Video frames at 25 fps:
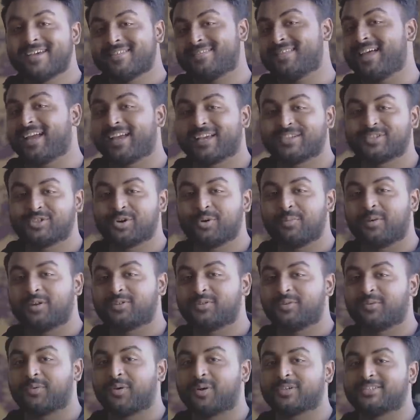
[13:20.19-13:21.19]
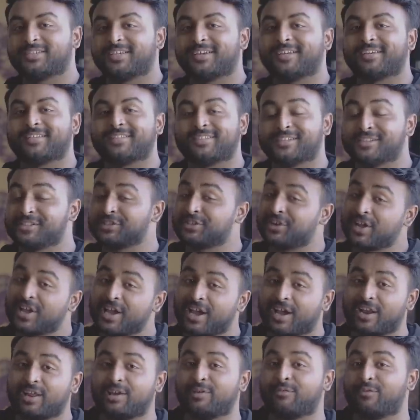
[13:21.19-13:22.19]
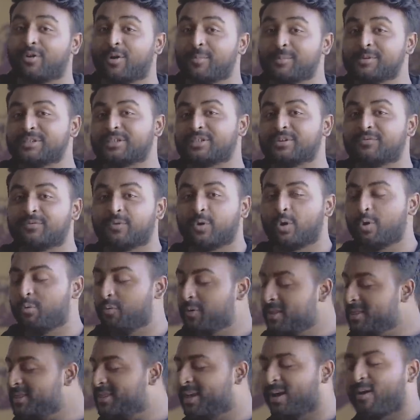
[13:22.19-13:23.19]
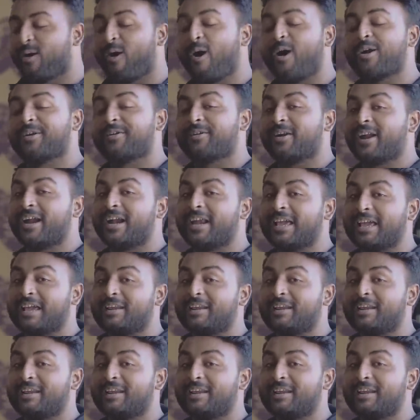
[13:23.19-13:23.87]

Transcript: Thank you so much for watching. This is Shreehari from Mister Phone with the hot red